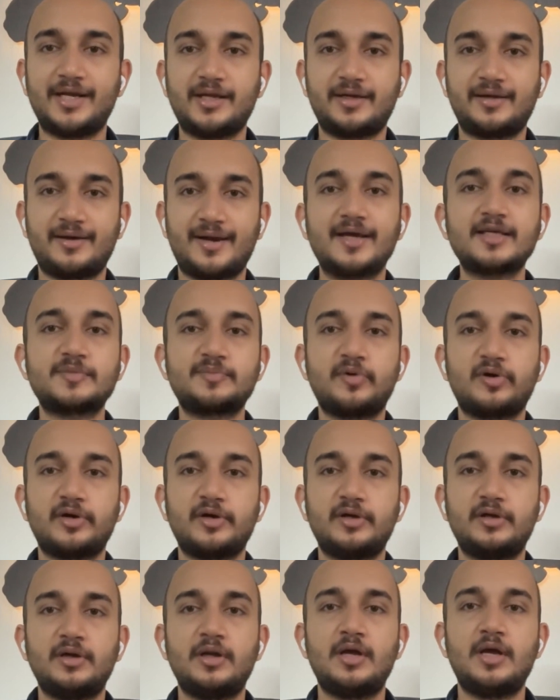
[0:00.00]
get a grasp on
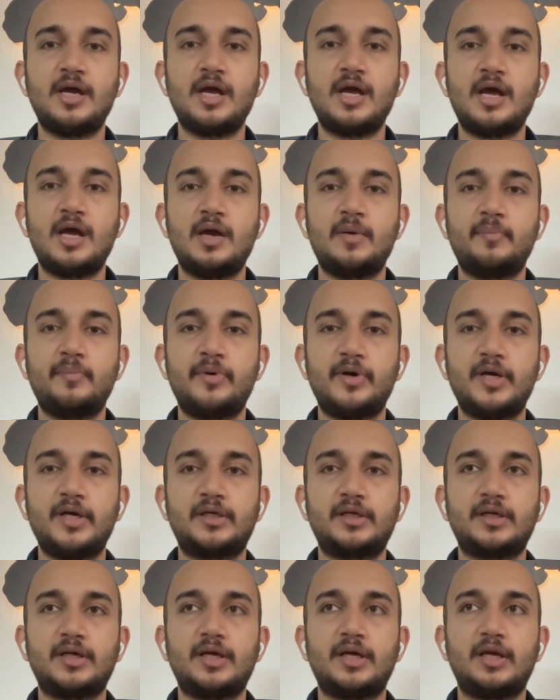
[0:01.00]
it.
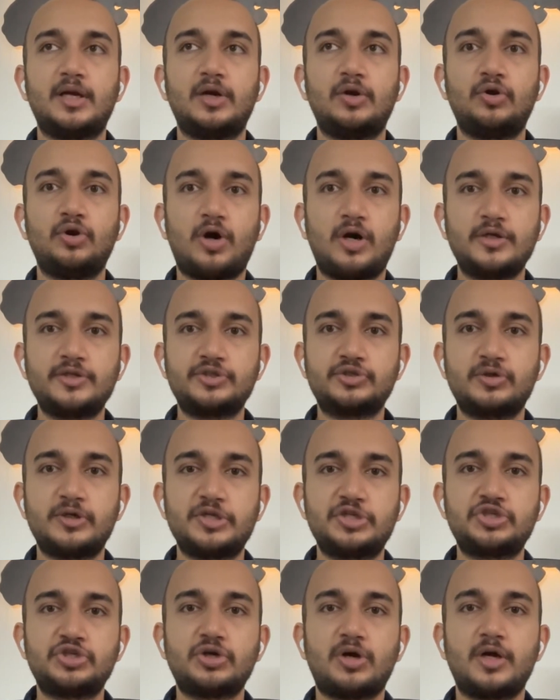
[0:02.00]
But long
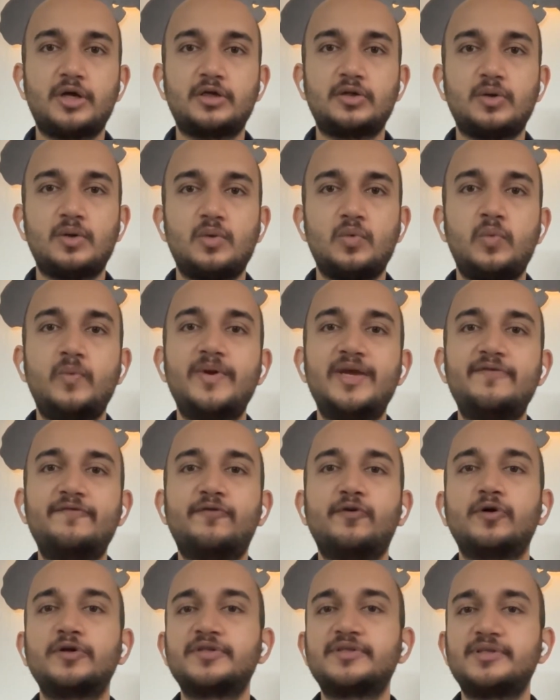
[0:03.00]
story short, we
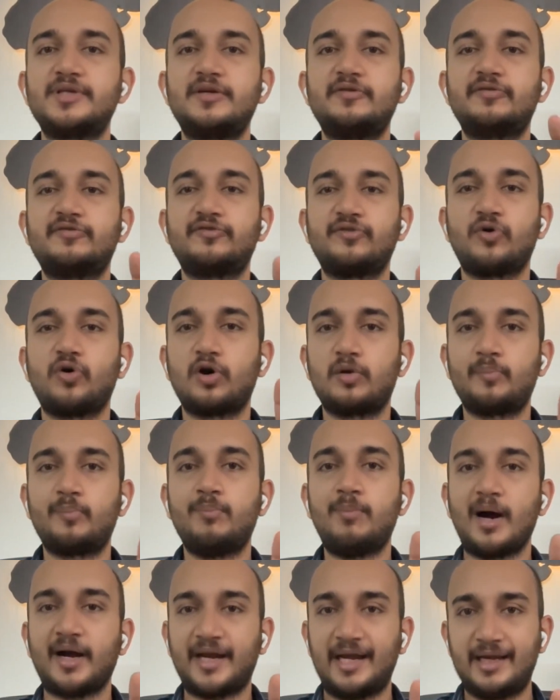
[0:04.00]
foresee four
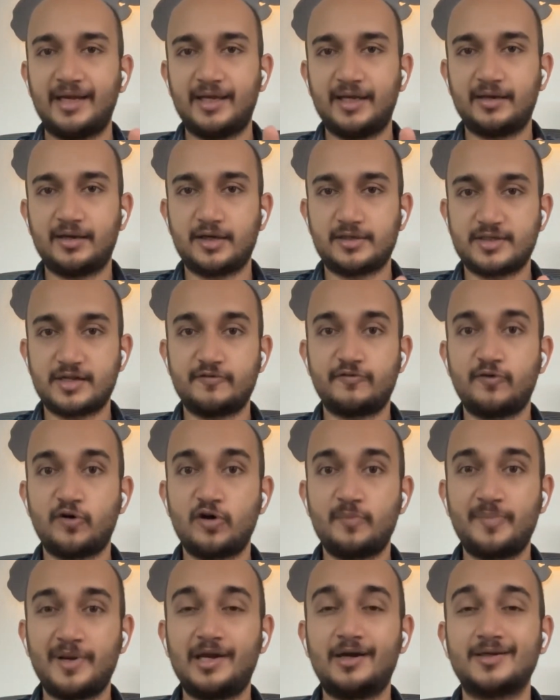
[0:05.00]
bucket areas and
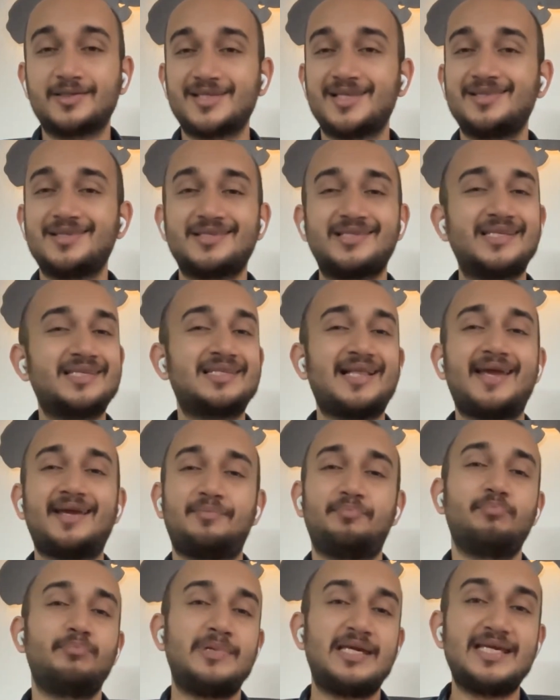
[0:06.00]
four pillars. And this is
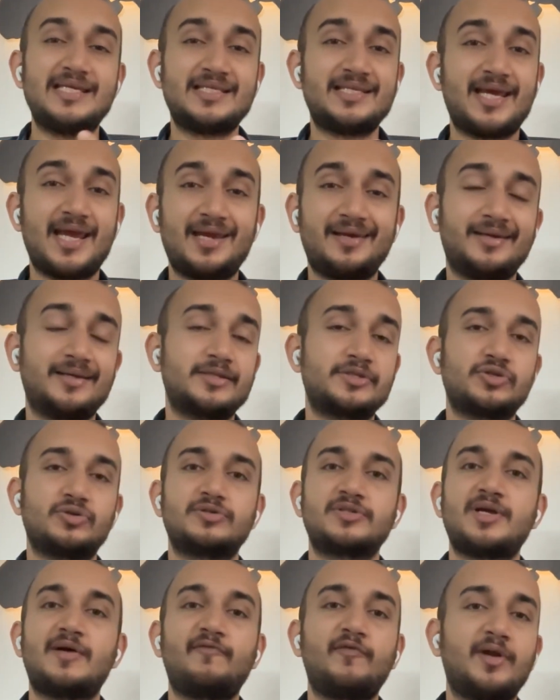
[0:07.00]
like me saying it, so
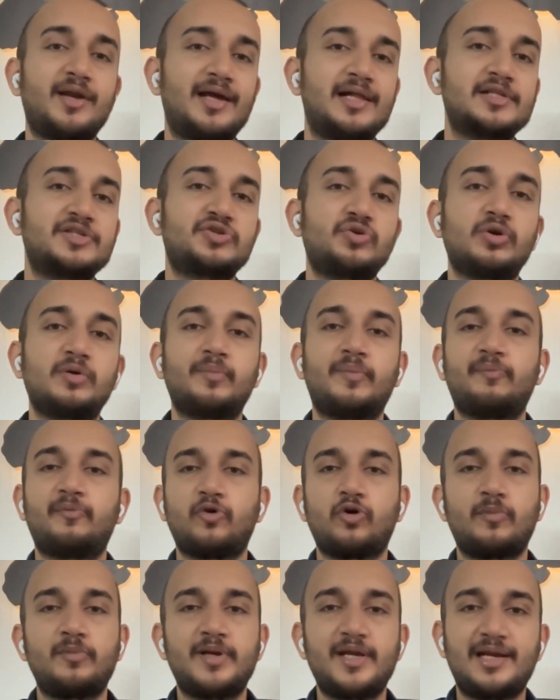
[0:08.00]
someone else could
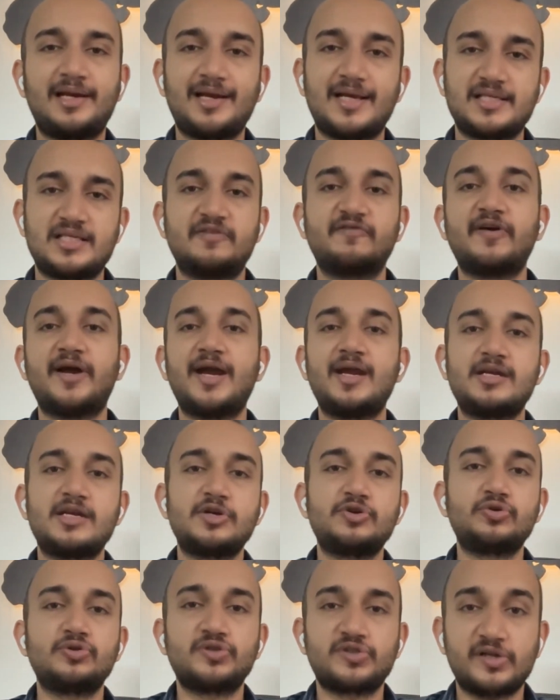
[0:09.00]
probably classify it
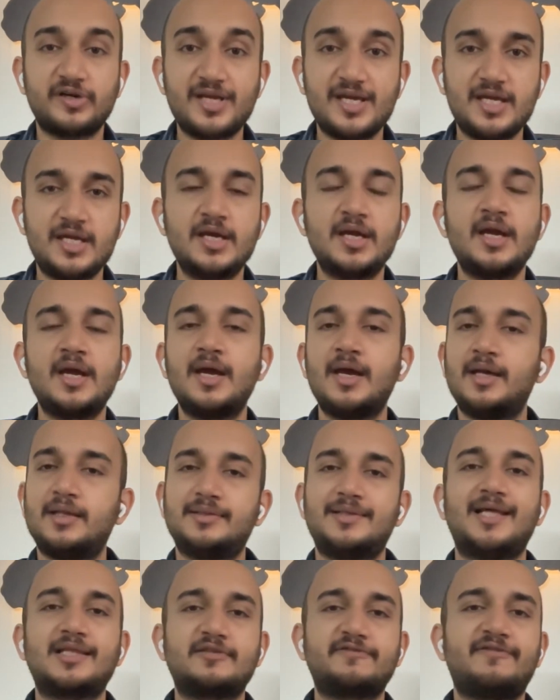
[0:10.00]
into three.
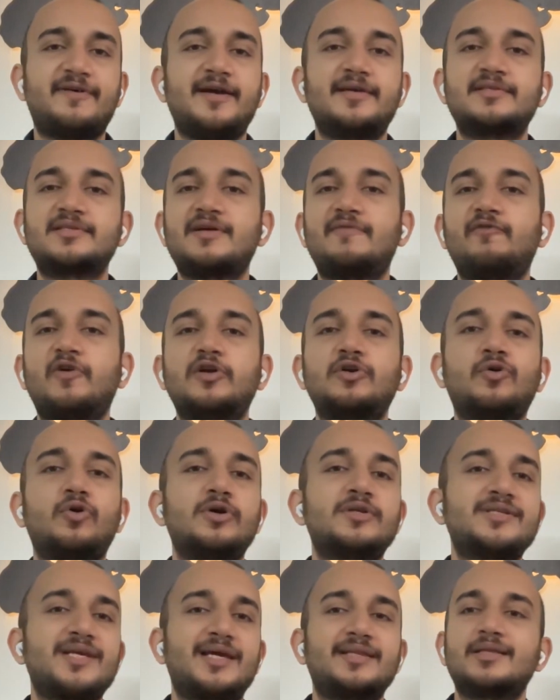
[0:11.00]
That's fine. Someone
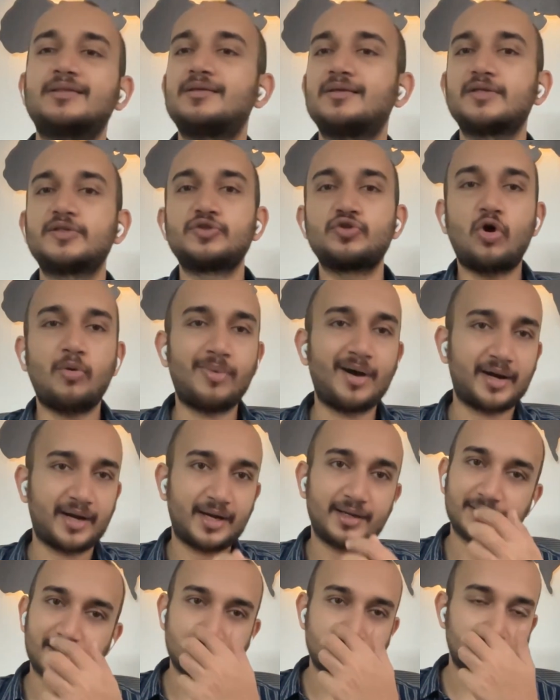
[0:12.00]
could say that there is no
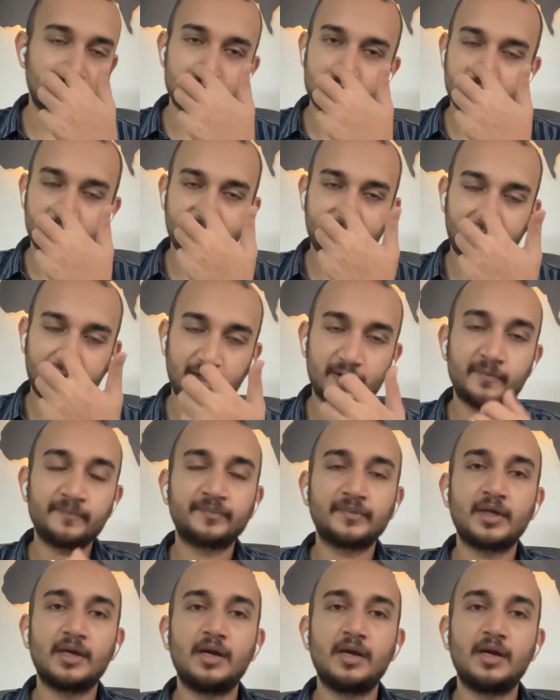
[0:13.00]
bucket. That's also fine.